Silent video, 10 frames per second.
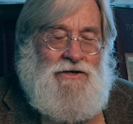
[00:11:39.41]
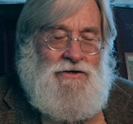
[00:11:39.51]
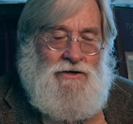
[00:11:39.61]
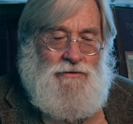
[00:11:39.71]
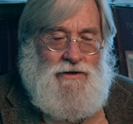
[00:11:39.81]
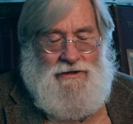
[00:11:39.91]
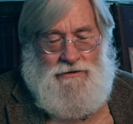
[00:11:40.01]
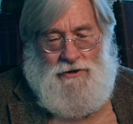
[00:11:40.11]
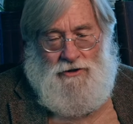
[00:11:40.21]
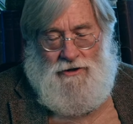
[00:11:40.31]
You know, one of the things
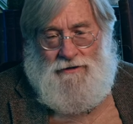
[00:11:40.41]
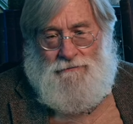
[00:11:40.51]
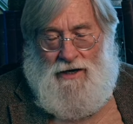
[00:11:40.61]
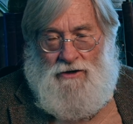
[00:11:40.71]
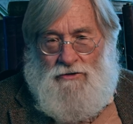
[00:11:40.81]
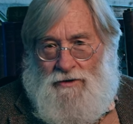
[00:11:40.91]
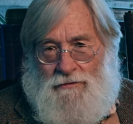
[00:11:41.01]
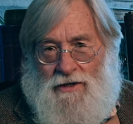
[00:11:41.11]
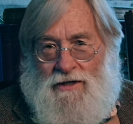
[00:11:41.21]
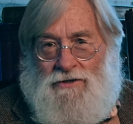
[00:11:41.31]
when you look at my own
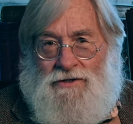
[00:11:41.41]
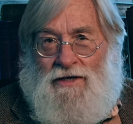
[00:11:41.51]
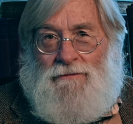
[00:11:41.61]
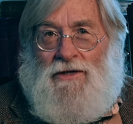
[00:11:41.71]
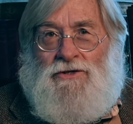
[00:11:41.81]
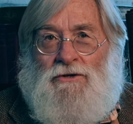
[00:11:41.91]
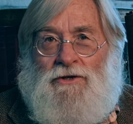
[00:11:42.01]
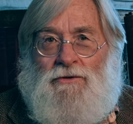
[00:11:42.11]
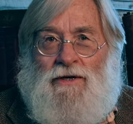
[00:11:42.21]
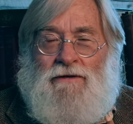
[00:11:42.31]
reproductions, and I'm not
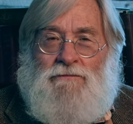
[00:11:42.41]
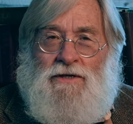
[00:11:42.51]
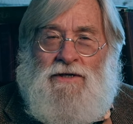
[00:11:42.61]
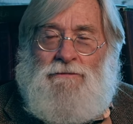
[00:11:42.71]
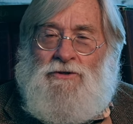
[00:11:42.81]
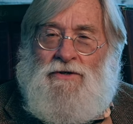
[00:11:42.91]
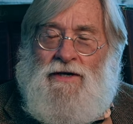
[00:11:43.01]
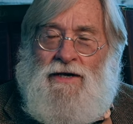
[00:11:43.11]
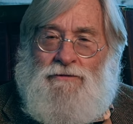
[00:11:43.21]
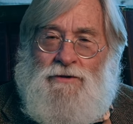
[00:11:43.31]
showing you any of them today, but you
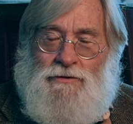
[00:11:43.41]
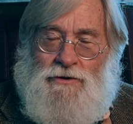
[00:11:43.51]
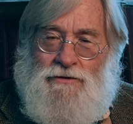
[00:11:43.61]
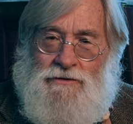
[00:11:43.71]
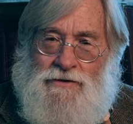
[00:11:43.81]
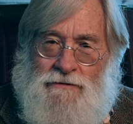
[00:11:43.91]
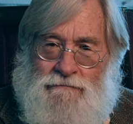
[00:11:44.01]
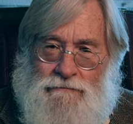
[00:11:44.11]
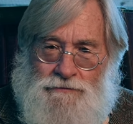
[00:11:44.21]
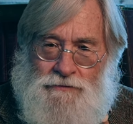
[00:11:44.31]
can't reproduce.
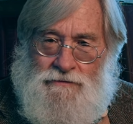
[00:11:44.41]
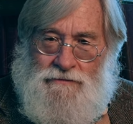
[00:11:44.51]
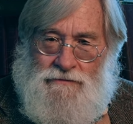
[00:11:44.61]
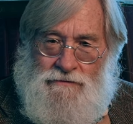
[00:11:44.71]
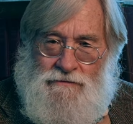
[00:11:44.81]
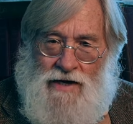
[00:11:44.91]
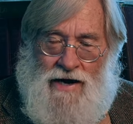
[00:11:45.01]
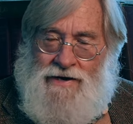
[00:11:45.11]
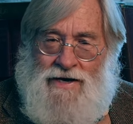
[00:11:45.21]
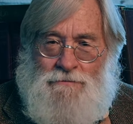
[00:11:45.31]

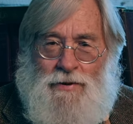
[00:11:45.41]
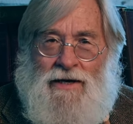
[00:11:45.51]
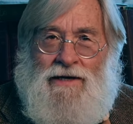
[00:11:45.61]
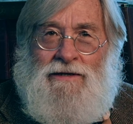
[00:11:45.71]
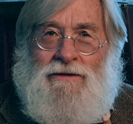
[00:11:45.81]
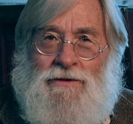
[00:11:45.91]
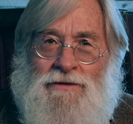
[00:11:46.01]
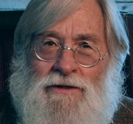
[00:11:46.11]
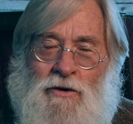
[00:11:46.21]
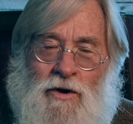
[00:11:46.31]
I can't paint with
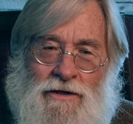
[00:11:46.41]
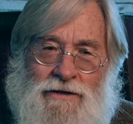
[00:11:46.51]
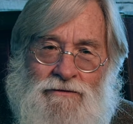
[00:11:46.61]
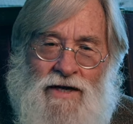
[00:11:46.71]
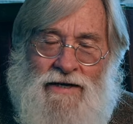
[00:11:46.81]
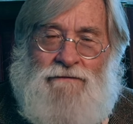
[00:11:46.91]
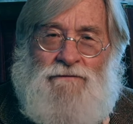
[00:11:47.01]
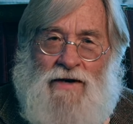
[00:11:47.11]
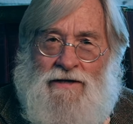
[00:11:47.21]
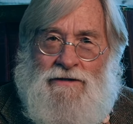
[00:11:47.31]
the quality of light
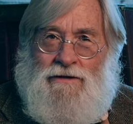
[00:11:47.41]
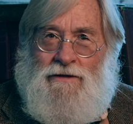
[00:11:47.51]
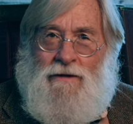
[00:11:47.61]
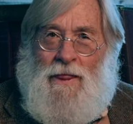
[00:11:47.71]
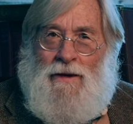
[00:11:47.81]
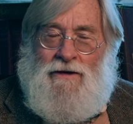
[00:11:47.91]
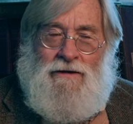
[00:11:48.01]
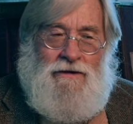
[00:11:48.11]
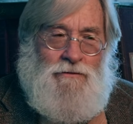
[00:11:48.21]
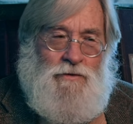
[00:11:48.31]
effect
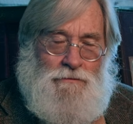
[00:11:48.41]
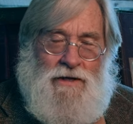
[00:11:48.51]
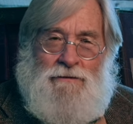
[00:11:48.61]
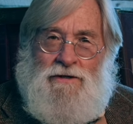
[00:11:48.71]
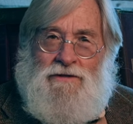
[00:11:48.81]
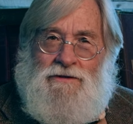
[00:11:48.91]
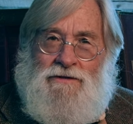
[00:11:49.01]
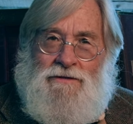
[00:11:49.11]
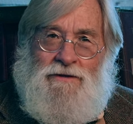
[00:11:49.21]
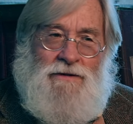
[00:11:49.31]
with pigments
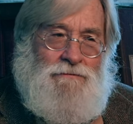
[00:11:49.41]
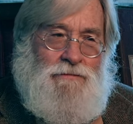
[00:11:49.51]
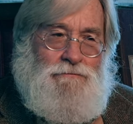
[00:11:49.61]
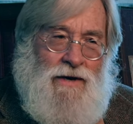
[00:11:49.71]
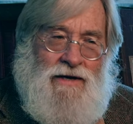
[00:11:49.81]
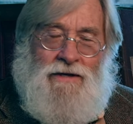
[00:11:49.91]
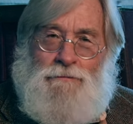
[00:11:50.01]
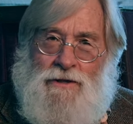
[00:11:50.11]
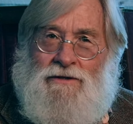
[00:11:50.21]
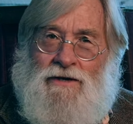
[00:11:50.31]
that they make it
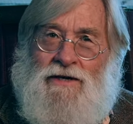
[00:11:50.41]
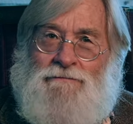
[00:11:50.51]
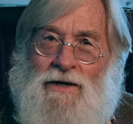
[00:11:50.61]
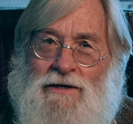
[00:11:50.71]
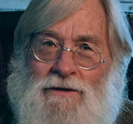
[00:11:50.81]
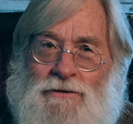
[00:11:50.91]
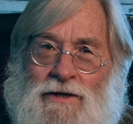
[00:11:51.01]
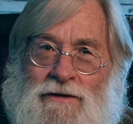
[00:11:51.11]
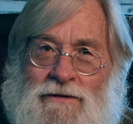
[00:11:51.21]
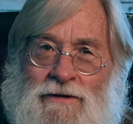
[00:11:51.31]
appear that I painted
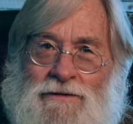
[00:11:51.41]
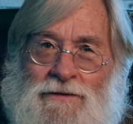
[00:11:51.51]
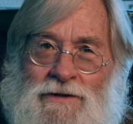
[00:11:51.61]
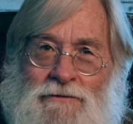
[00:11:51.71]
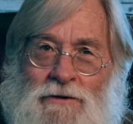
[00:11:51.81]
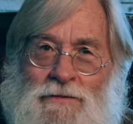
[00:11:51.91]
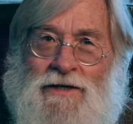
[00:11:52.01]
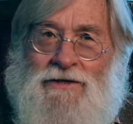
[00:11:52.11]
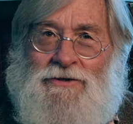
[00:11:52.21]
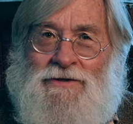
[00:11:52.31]
with in the
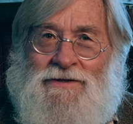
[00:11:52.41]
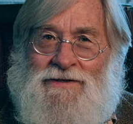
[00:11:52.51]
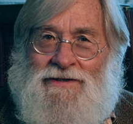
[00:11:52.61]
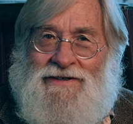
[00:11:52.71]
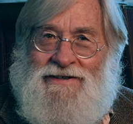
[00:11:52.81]
reproductions.